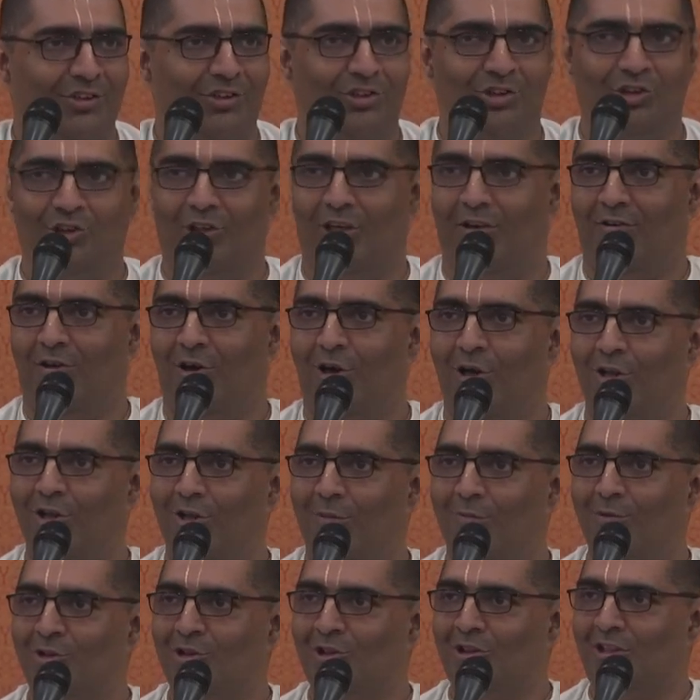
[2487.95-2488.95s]
You have all the
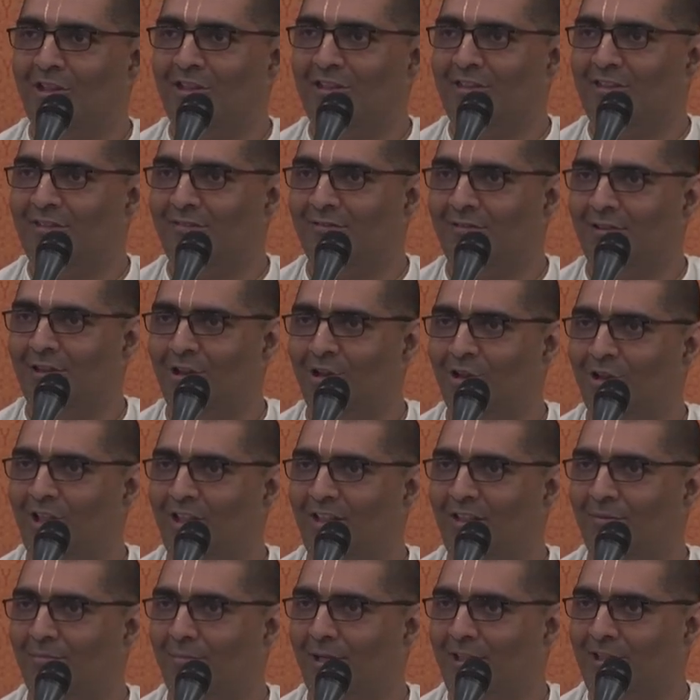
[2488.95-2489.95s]
opportunities in the world, you
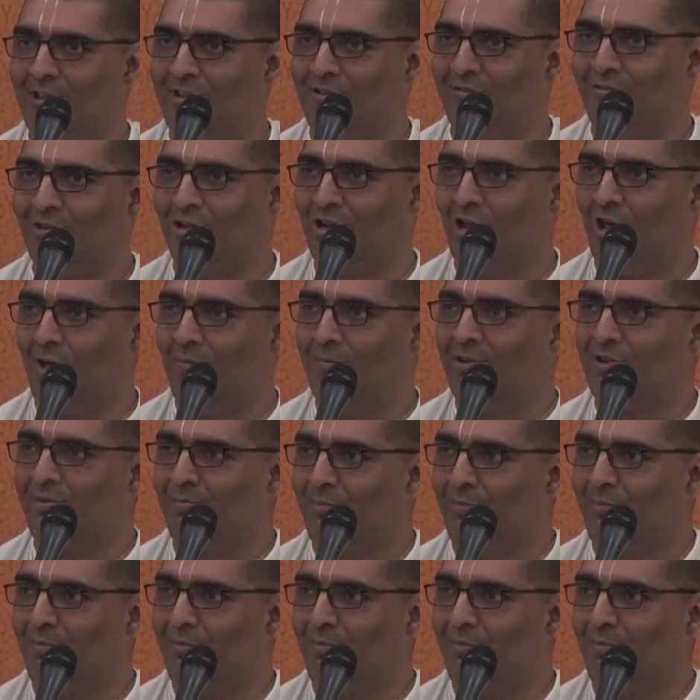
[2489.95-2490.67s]
get the best of jobs,